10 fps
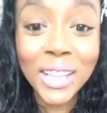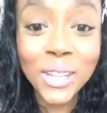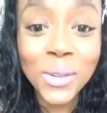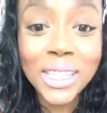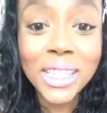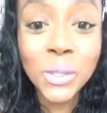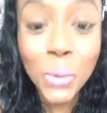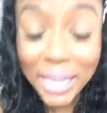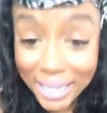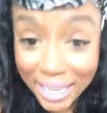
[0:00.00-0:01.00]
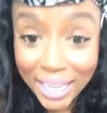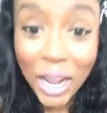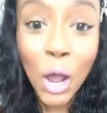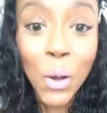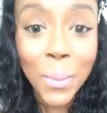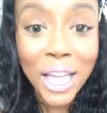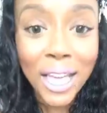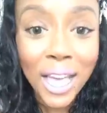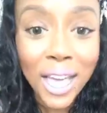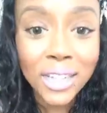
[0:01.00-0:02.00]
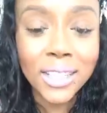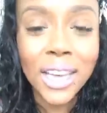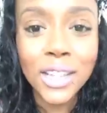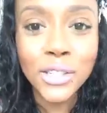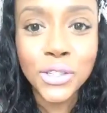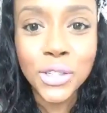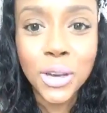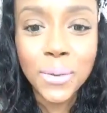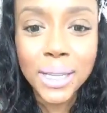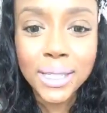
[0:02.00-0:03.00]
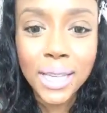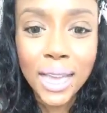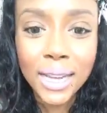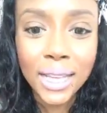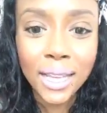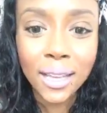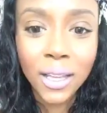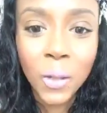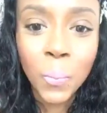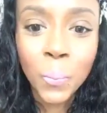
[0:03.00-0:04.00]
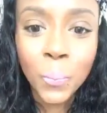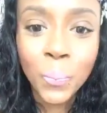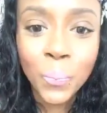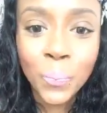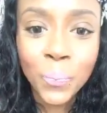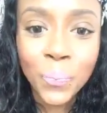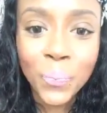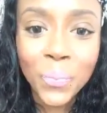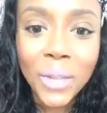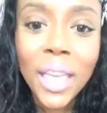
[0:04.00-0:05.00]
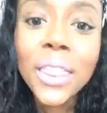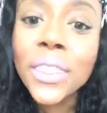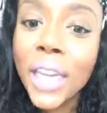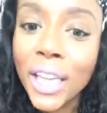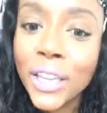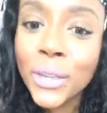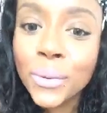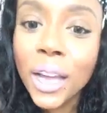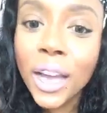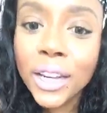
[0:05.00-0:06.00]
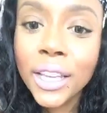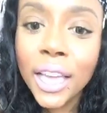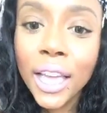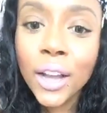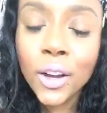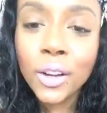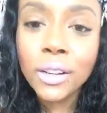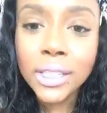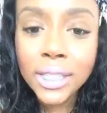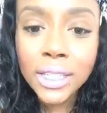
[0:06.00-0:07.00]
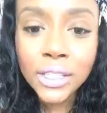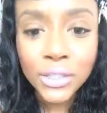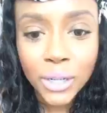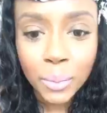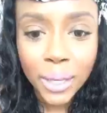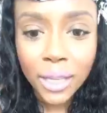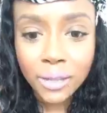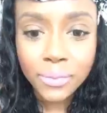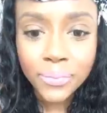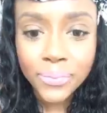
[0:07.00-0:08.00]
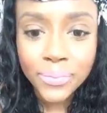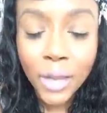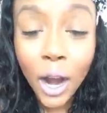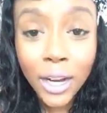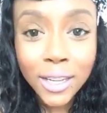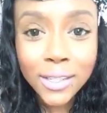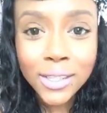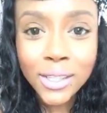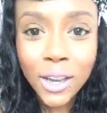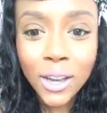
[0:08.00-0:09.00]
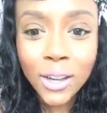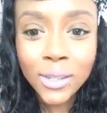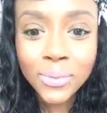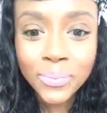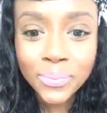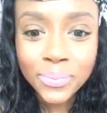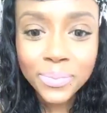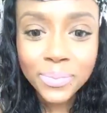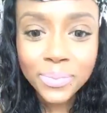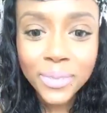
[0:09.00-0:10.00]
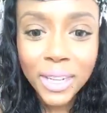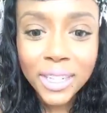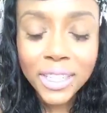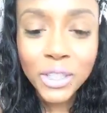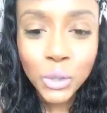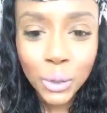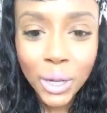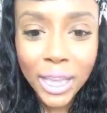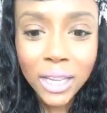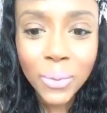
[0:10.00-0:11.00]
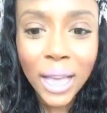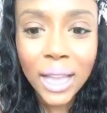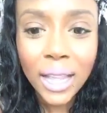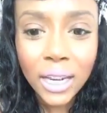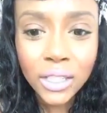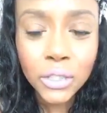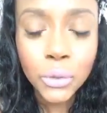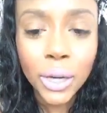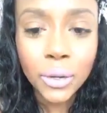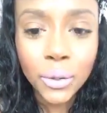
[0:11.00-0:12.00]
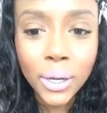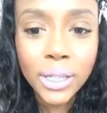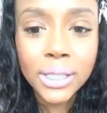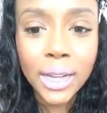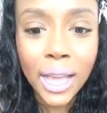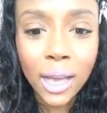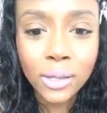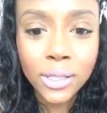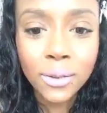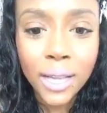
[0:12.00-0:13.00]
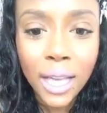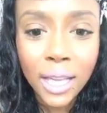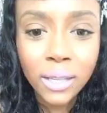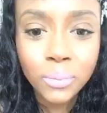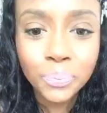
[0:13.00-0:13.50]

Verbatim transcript: Louis, Sweden. Oh my gosh, that is so exciting. Thank you, Tonda Gay Girl, because he's tripping. Arkansas, Detroit. We got a lot of Detroit and New Yorkers in the house. Okay.